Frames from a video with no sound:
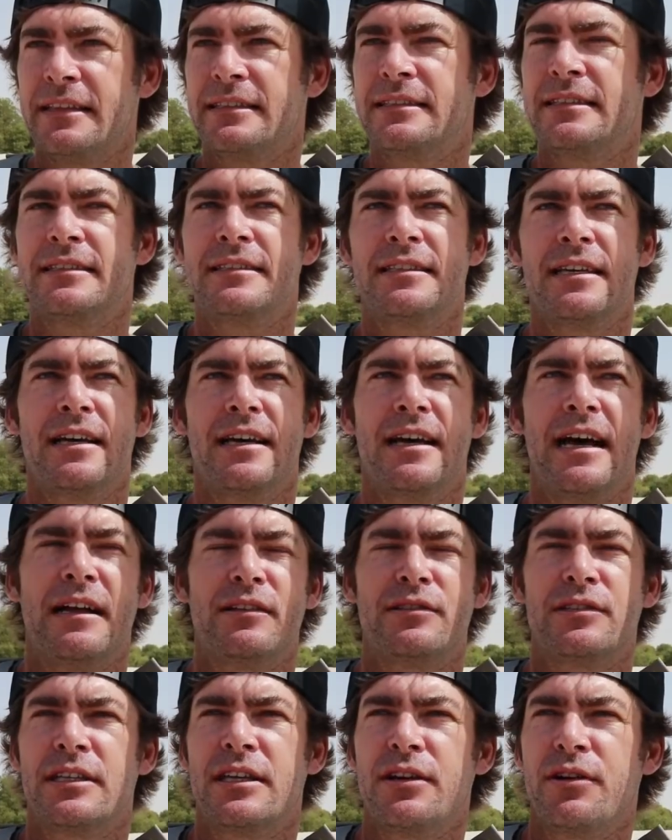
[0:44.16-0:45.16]
This is the uh, Al
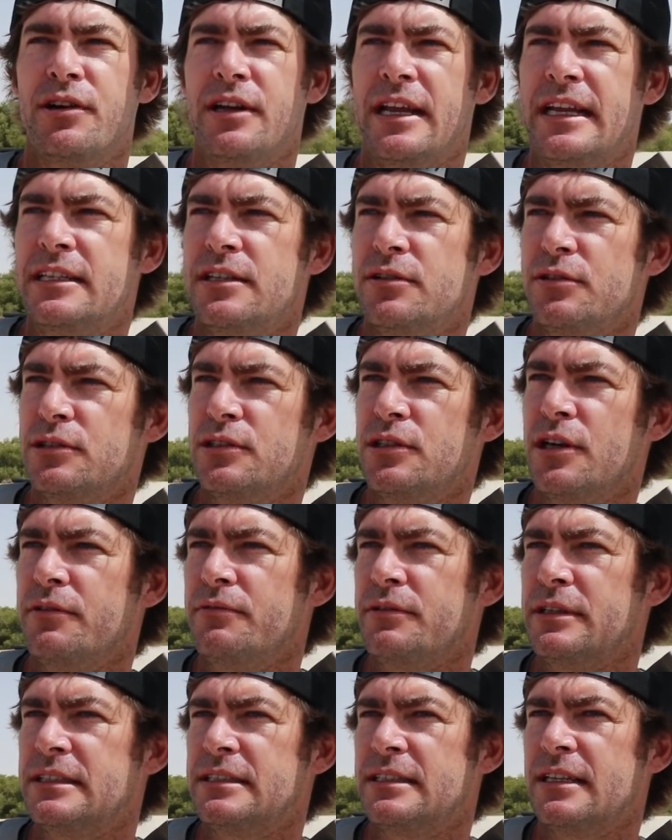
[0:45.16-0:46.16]
Thakira Nature Reserve.
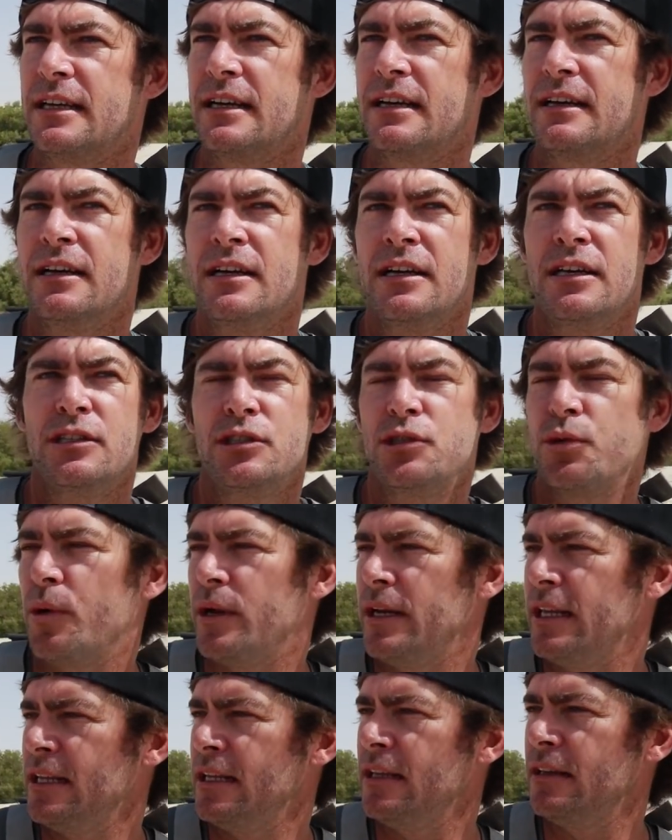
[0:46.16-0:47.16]
It's a
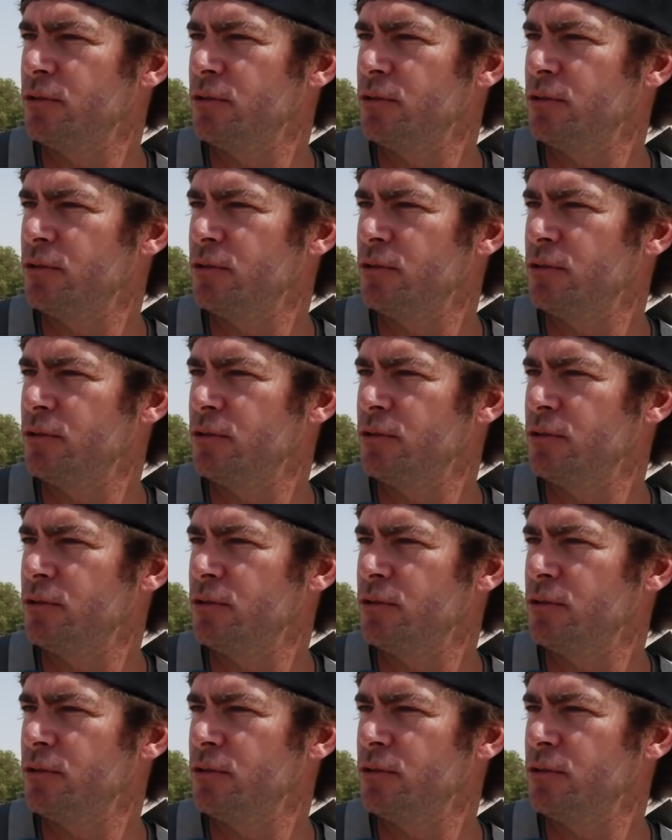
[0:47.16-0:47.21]
20,